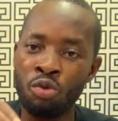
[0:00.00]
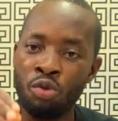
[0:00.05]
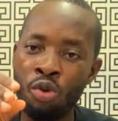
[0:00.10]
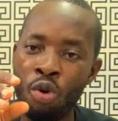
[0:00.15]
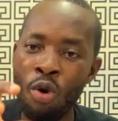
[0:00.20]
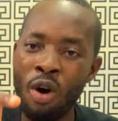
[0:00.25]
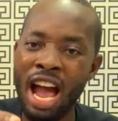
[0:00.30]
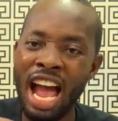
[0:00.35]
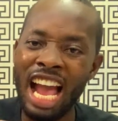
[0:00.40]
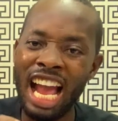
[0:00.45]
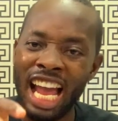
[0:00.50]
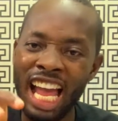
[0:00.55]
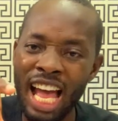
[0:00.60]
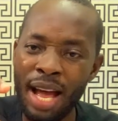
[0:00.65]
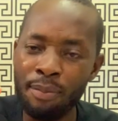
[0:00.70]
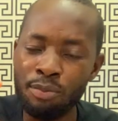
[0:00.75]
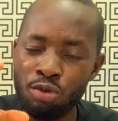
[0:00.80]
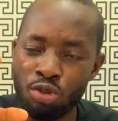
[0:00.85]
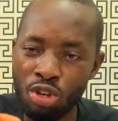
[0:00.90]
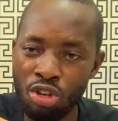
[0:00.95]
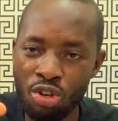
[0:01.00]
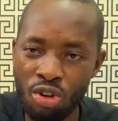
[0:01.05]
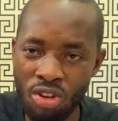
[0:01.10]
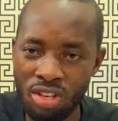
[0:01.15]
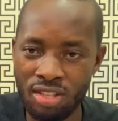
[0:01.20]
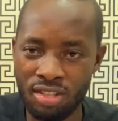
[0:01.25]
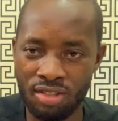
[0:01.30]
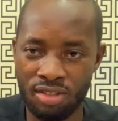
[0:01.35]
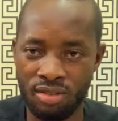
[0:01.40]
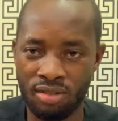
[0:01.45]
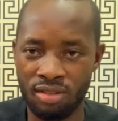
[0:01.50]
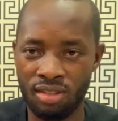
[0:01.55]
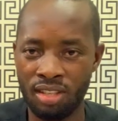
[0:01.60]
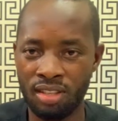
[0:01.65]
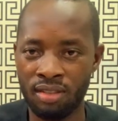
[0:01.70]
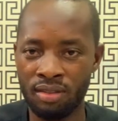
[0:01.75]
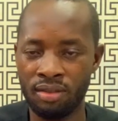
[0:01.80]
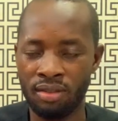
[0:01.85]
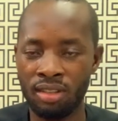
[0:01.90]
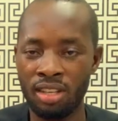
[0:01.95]
go and capture us?
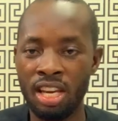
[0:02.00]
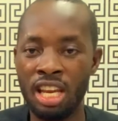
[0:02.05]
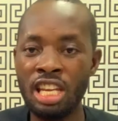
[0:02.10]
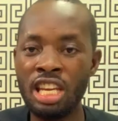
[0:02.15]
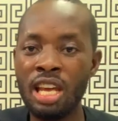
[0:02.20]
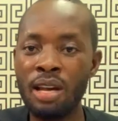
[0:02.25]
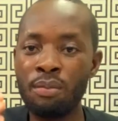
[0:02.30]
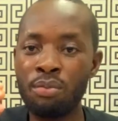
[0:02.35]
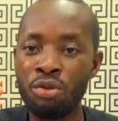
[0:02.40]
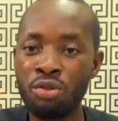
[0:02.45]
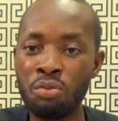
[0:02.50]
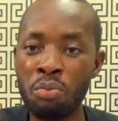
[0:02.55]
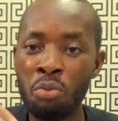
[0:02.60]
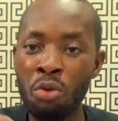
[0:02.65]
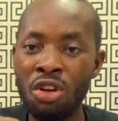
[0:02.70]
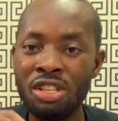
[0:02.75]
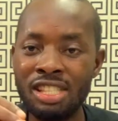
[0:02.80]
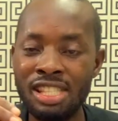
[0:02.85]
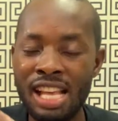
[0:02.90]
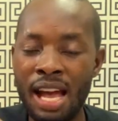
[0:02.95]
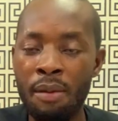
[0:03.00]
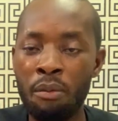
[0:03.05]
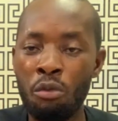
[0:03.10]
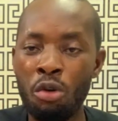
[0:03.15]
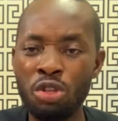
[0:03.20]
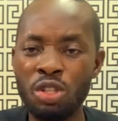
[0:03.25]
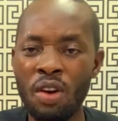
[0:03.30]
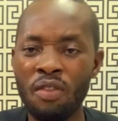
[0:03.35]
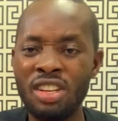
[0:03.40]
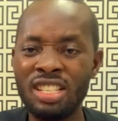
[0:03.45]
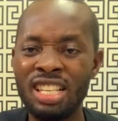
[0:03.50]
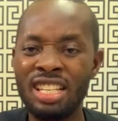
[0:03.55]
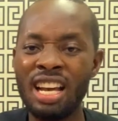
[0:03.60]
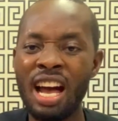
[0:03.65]
Most of this